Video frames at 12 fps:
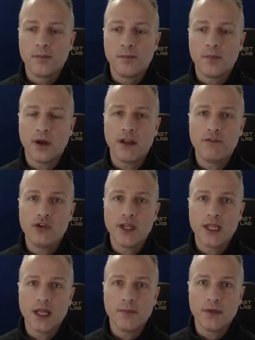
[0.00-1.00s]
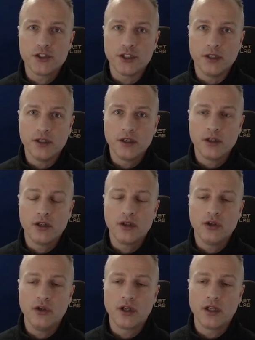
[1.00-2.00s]
But if you get that mission,
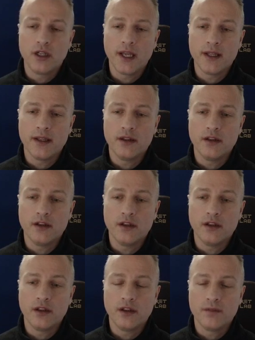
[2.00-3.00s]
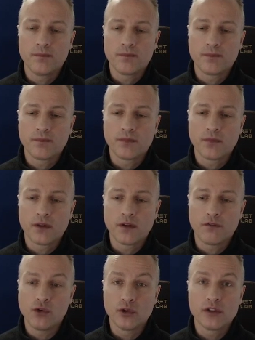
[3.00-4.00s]
you can get the
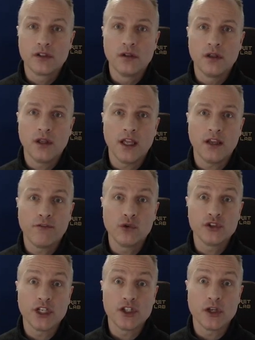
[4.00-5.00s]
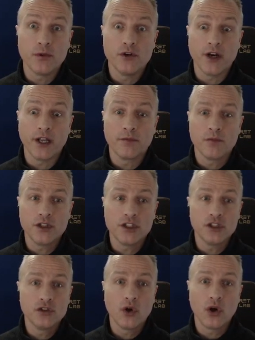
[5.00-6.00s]
fuel station up and running, which
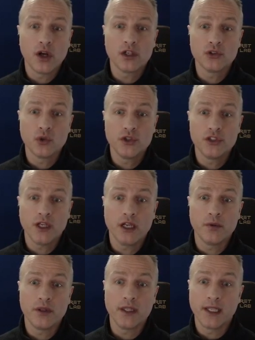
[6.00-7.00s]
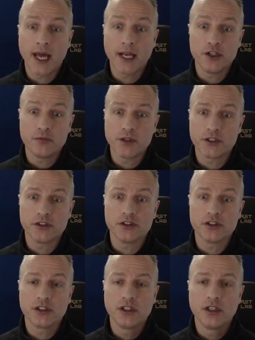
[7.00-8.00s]
is not associated with the garage
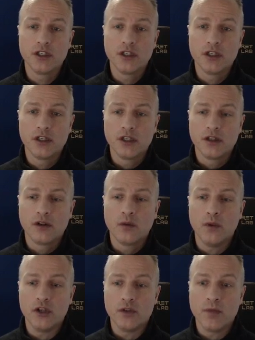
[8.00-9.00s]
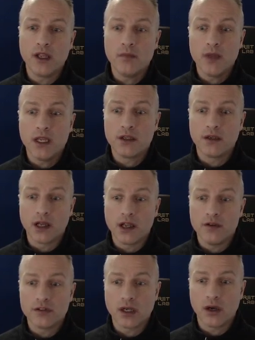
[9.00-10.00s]
missions, which might make your
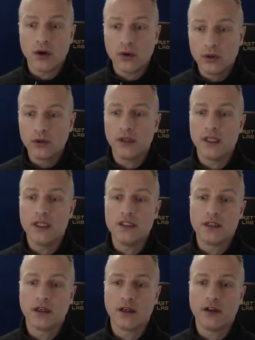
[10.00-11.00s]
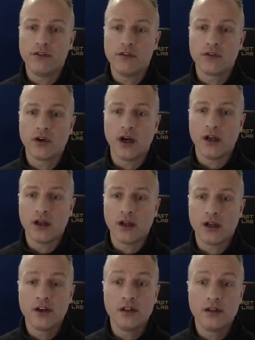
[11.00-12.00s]
lives a whole lot easier if you've
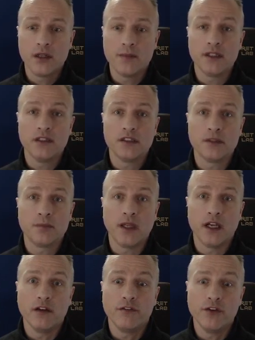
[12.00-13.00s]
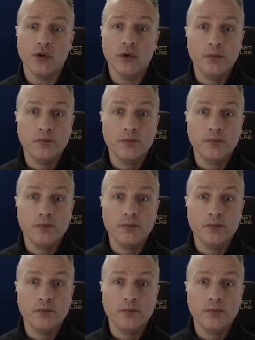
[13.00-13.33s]
got an unlimited supply of fuel.